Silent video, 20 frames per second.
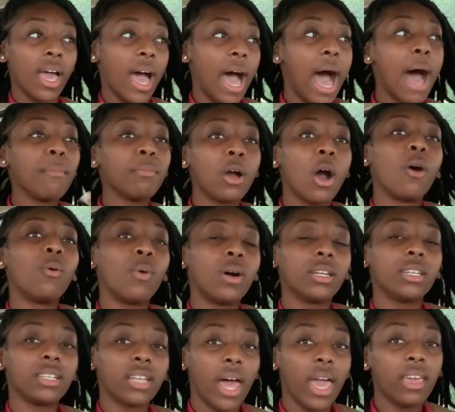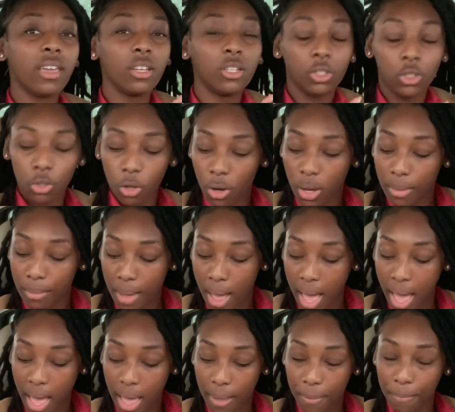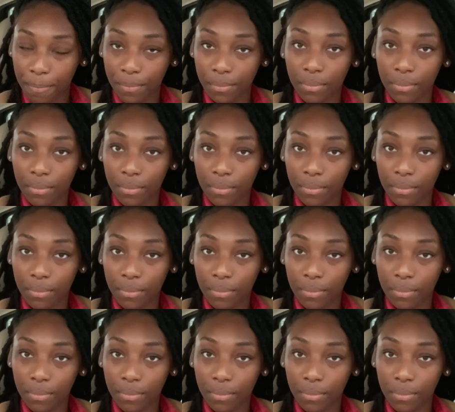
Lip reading: I'm gonna want to like enjoy my,